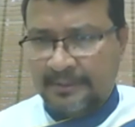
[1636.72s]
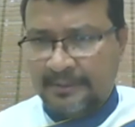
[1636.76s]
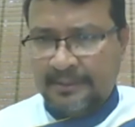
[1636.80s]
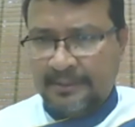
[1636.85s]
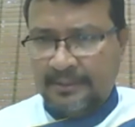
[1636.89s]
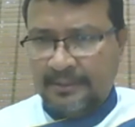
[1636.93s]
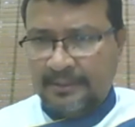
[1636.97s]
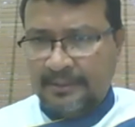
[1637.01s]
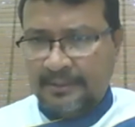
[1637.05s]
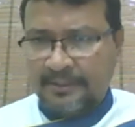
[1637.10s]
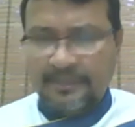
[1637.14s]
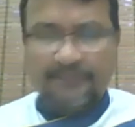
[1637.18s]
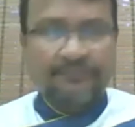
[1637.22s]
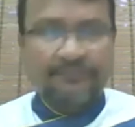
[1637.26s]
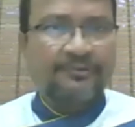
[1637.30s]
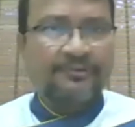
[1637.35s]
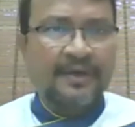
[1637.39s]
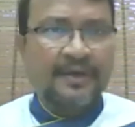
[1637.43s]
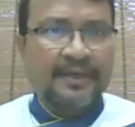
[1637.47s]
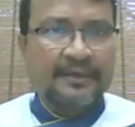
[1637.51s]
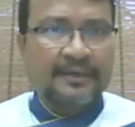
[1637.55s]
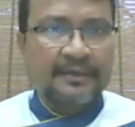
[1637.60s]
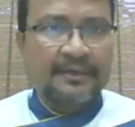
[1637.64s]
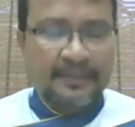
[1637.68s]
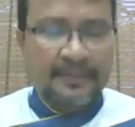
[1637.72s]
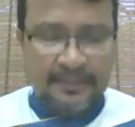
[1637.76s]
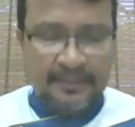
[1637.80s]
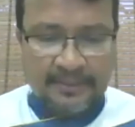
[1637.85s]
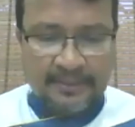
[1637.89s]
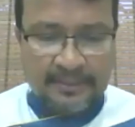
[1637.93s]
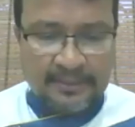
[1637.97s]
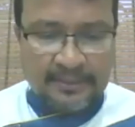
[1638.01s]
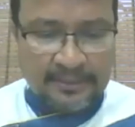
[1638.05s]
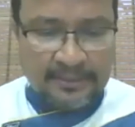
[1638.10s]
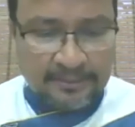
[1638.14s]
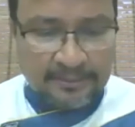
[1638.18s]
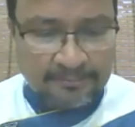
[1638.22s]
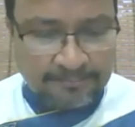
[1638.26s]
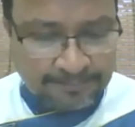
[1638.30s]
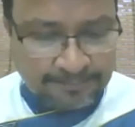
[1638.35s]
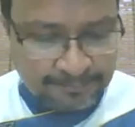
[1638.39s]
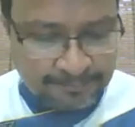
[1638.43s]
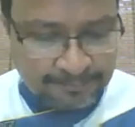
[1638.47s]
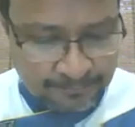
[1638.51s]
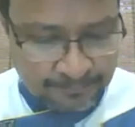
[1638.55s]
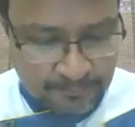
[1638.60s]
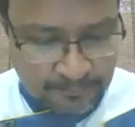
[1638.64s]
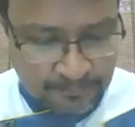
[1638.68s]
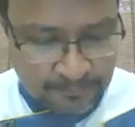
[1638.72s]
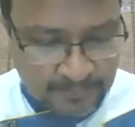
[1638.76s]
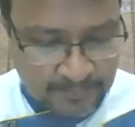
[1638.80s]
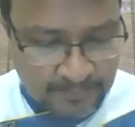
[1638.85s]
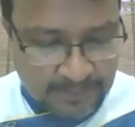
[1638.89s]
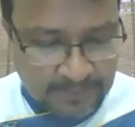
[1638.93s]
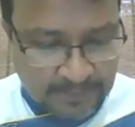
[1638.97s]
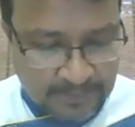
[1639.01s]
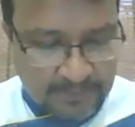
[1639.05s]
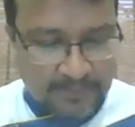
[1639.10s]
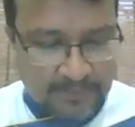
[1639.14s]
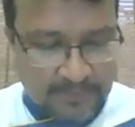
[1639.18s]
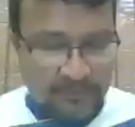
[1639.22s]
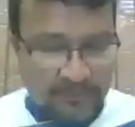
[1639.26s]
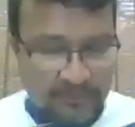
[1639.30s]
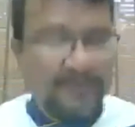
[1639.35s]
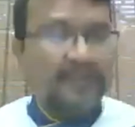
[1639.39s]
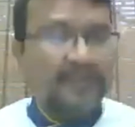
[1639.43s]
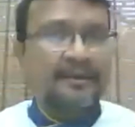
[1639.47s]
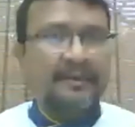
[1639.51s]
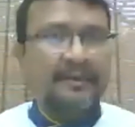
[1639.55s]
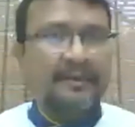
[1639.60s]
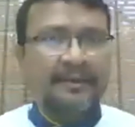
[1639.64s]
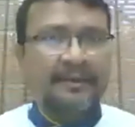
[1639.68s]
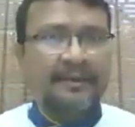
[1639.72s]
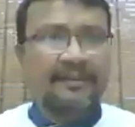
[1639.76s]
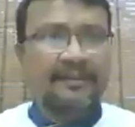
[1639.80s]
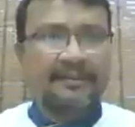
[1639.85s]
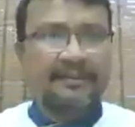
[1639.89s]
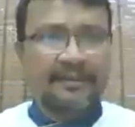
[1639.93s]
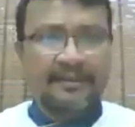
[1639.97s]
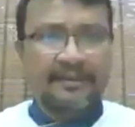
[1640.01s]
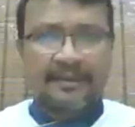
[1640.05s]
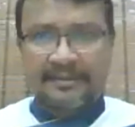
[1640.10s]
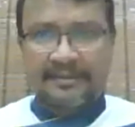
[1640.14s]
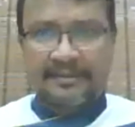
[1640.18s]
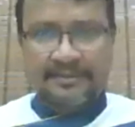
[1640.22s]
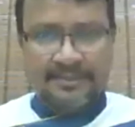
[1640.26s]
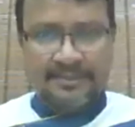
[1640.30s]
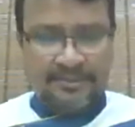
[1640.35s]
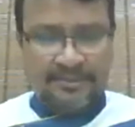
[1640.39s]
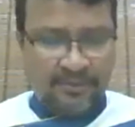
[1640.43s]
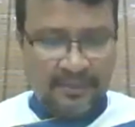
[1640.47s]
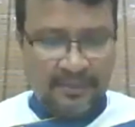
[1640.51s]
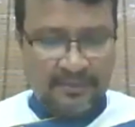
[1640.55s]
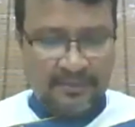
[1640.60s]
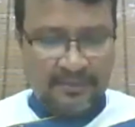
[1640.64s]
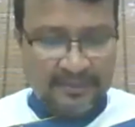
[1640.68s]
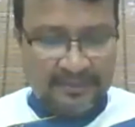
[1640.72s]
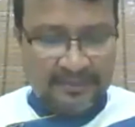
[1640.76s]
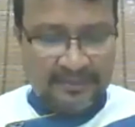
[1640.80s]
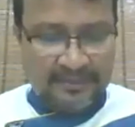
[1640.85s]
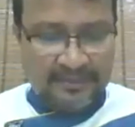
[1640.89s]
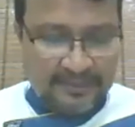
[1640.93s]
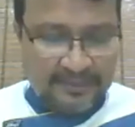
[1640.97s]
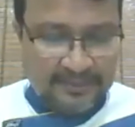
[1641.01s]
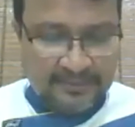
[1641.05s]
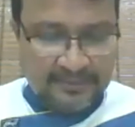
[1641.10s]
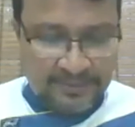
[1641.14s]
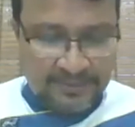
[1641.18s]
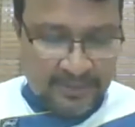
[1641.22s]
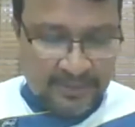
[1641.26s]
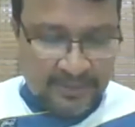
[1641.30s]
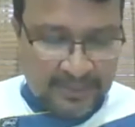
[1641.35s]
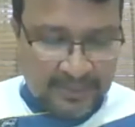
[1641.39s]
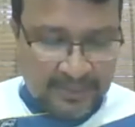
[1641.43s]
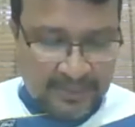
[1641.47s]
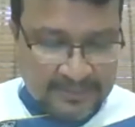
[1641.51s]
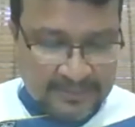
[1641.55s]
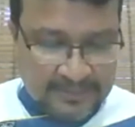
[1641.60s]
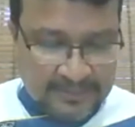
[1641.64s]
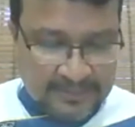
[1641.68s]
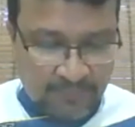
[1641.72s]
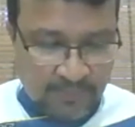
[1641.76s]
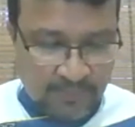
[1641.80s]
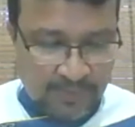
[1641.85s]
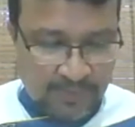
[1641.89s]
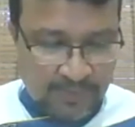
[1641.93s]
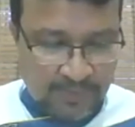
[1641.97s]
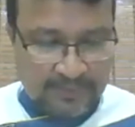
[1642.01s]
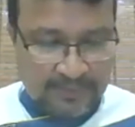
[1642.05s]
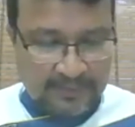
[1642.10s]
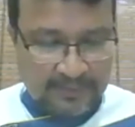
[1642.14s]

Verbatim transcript: Okay, fine. Um, okay, anything else you can then then you can ask for it.